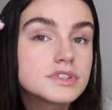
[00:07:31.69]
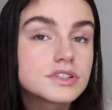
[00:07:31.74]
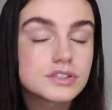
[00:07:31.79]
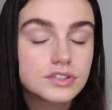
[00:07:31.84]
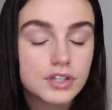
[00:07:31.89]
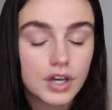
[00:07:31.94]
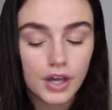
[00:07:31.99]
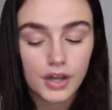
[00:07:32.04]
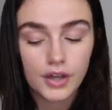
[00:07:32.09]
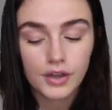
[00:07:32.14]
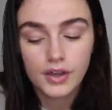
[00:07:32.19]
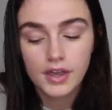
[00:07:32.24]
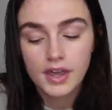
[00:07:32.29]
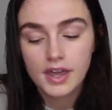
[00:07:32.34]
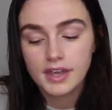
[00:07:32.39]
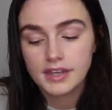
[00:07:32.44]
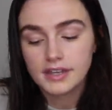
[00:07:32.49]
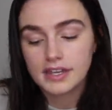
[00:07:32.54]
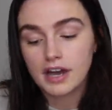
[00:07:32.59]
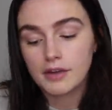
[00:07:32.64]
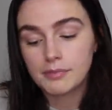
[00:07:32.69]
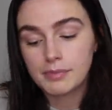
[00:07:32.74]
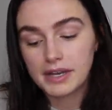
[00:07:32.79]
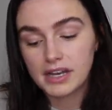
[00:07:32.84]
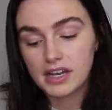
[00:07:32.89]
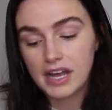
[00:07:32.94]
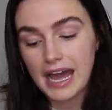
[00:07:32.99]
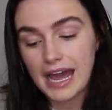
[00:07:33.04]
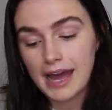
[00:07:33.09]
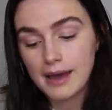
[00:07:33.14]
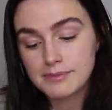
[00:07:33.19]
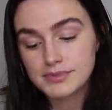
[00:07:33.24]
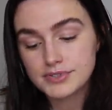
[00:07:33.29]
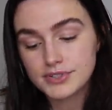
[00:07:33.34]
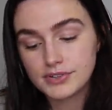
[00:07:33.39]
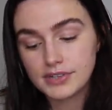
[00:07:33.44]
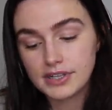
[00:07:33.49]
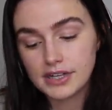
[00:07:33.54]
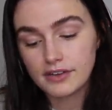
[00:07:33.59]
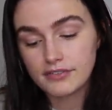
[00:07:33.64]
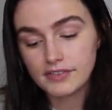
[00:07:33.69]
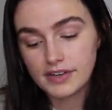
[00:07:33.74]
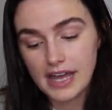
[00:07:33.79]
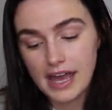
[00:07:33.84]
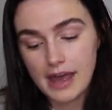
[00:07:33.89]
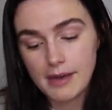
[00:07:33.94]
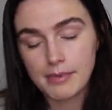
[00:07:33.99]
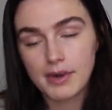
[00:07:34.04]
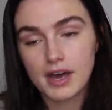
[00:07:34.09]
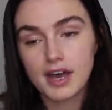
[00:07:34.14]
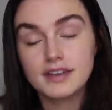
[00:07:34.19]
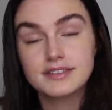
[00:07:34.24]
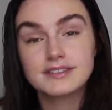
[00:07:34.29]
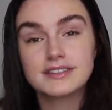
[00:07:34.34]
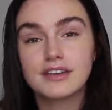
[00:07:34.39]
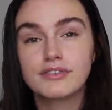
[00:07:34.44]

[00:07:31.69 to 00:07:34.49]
So yeah, I've been absolutely loving Hairburst.